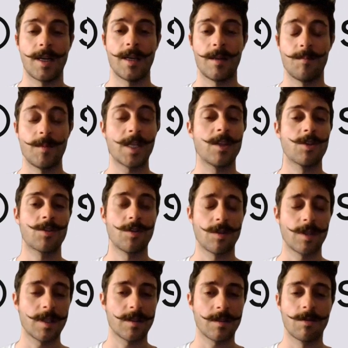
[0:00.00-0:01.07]
and making
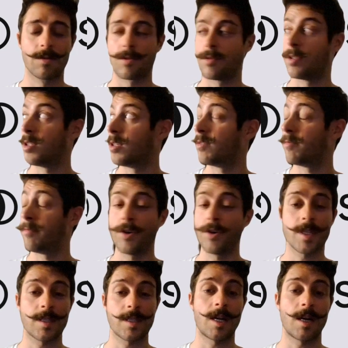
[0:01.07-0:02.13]
sure that also their
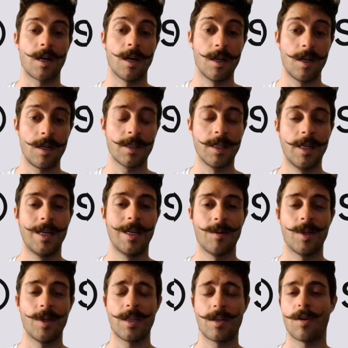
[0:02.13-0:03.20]
voices are heard
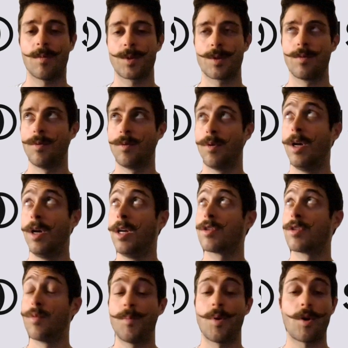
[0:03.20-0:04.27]
when it comes to
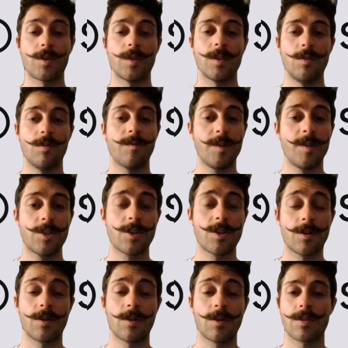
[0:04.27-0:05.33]
supporting new
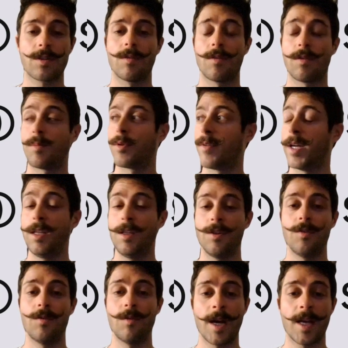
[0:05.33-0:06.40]
features or providing
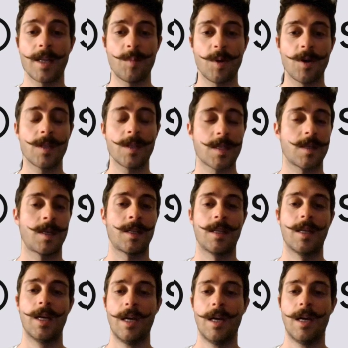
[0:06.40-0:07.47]
new endpoints and